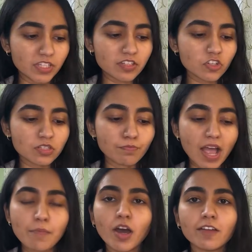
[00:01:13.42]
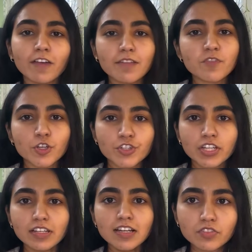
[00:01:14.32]
is just my modified
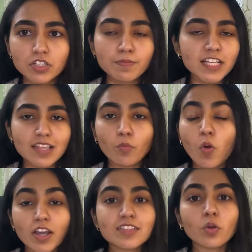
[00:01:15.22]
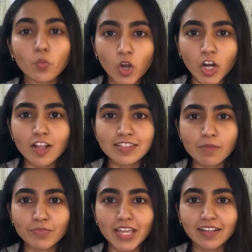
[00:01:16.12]
version, just because I wanted to work on
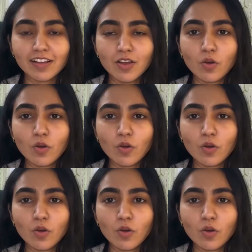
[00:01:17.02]
something